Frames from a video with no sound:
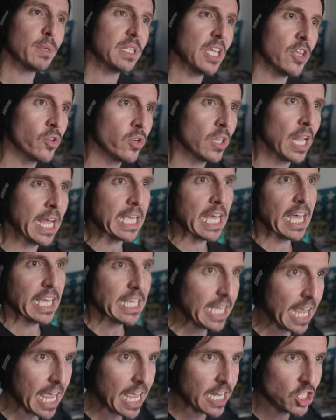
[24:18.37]
But then they're like,
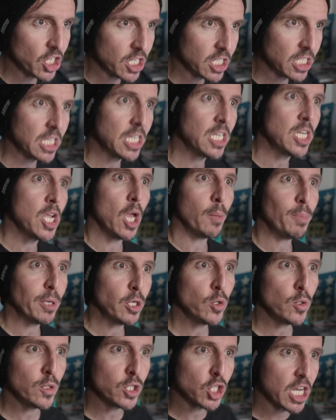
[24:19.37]
yeah, Justin, but
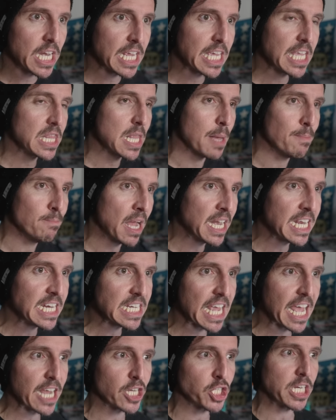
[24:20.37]
who's gonna get the money
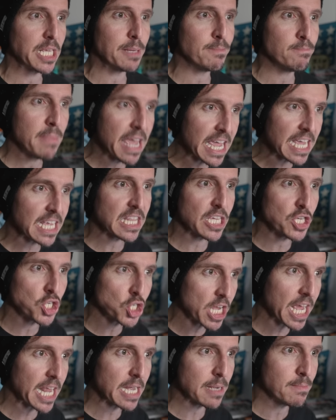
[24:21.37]
to actually make the
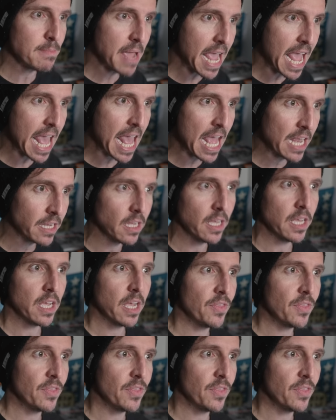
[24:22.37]
shit, man?